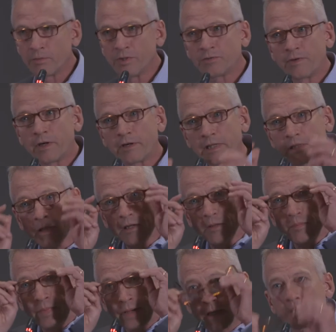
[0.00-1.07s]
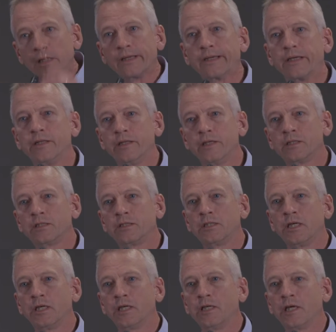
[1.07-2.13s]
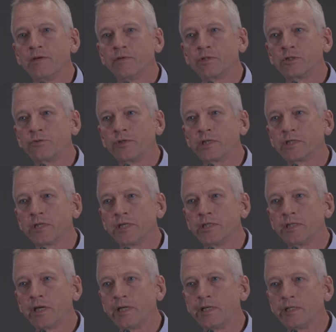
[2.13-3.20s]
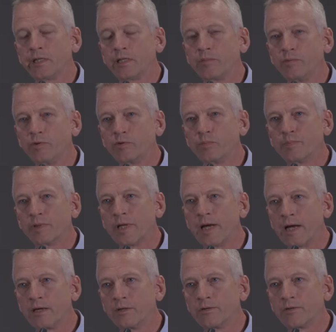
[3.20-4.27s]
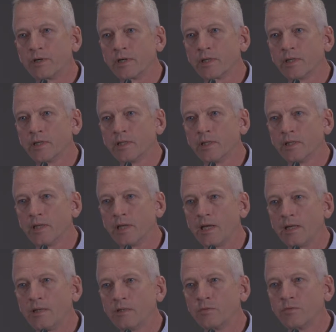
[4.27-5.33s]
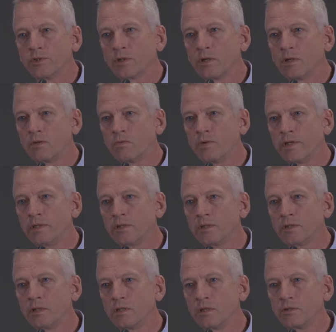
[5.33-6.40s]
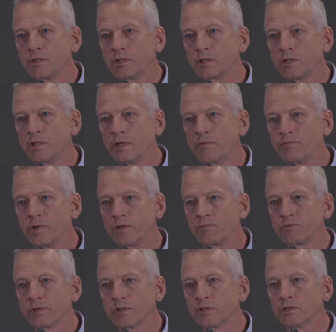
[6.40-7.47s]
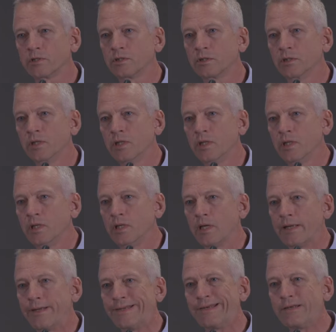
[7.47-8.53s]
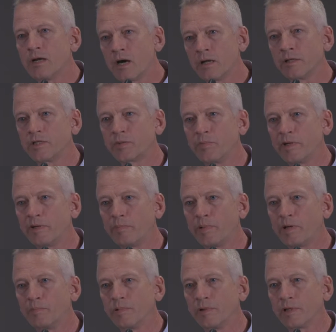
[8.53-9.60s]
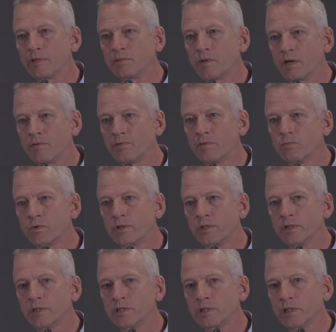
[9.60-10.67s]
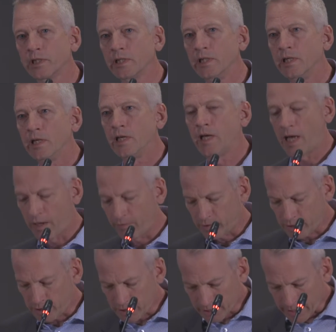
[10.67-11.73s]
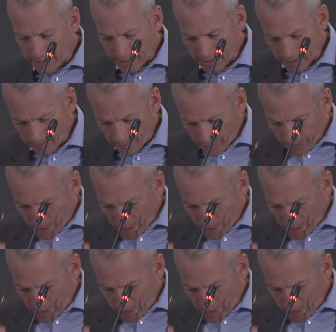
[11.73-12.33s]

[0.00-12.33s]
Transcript: there was very little mingling in this city of a strict, unchanging, immutable hierarchy. And there was always the notion of deference, an acknowledgement in public, often wordlessly, of a society